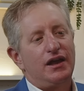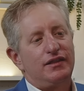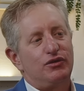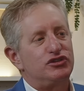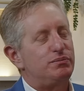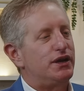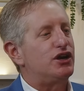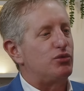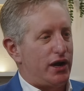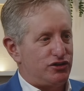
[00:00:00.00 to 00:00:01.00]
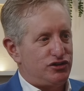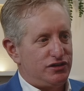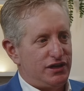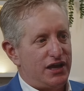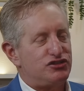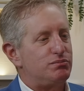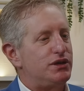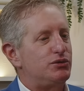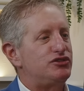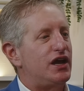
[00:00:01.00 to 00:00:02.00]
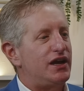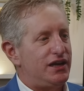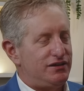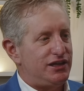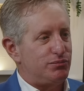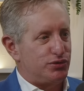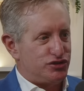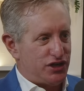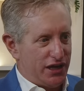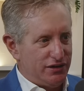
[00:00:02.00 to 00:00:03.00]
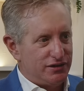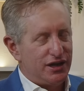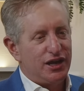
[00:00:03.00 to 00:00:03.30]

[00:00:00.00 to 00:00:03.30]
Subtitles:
There was a big correction. The S&P was down 18%.